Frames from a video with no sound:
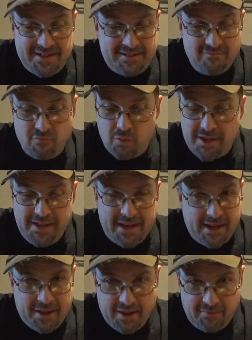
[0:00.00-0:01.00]
read
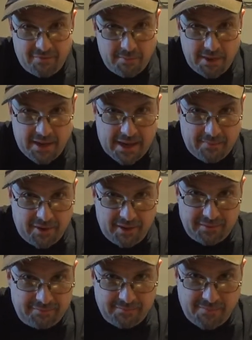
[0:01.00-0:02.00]
anything from it
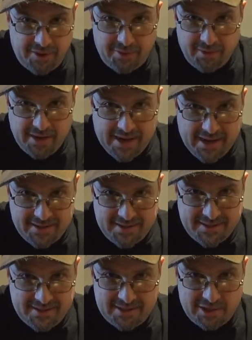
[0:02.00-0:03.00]
having 3
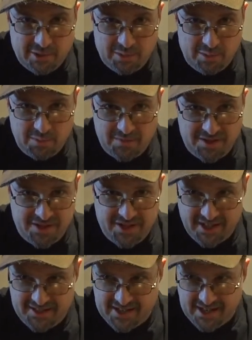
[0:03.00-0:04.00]
axis to
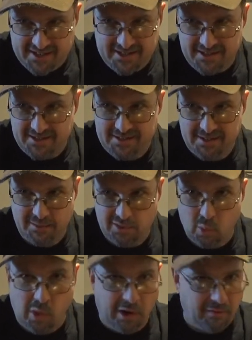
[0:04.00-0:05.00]
6 axis to
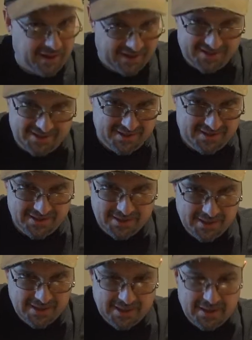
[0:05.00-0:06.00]
12 axis,
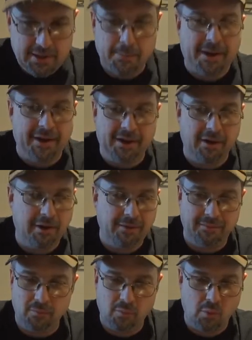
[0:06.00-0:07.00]
depending
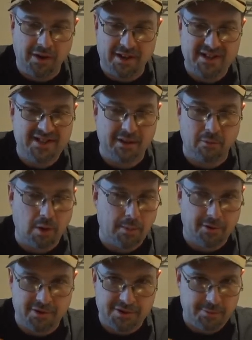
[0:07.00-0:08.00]
on what
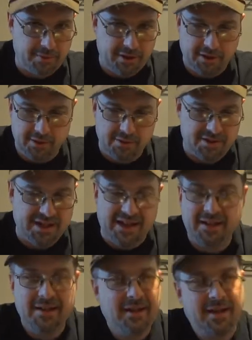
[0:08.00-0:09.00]
accelerometers are being used.
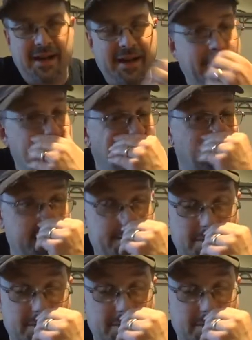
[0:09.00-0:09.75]
I got to be honest